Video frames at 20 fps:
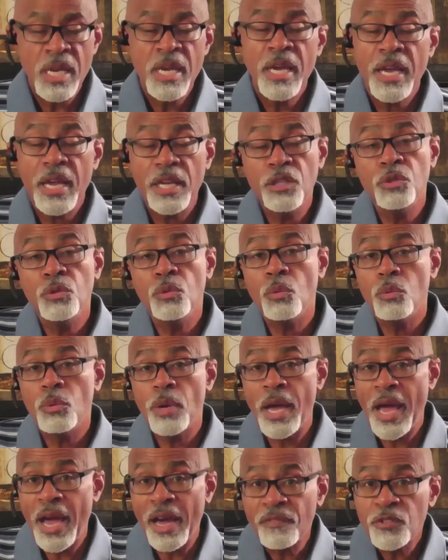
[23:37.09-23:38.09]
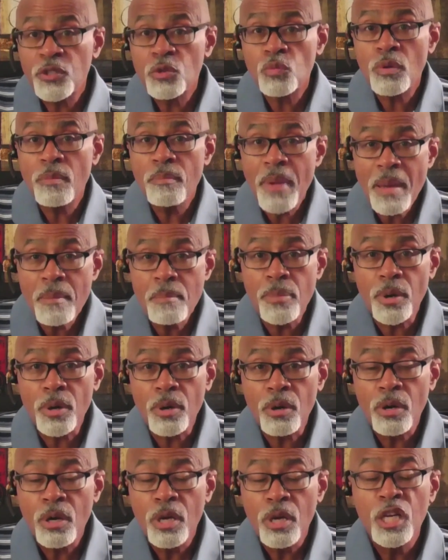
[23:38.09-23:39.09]
And you have to
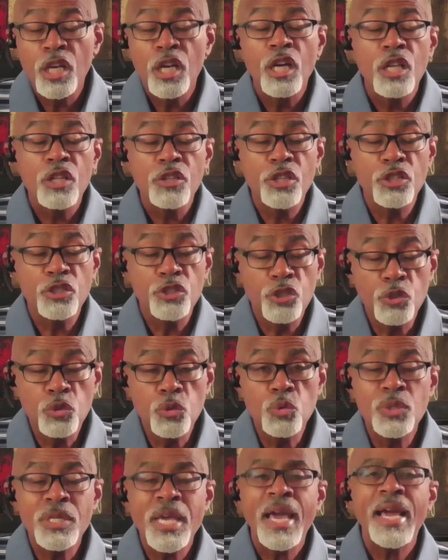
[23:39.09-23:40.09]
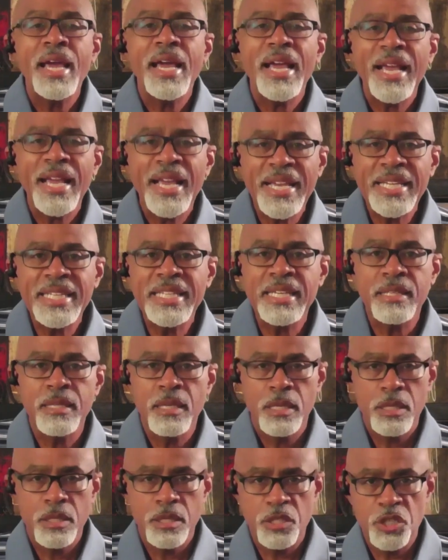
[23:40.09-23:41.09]
remember, the Jews hated
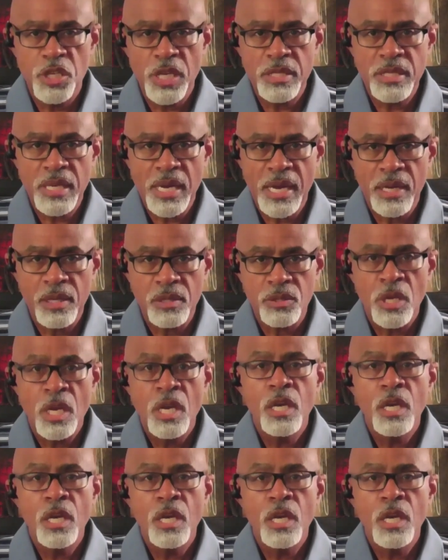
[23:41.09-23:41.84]
the Gentiles.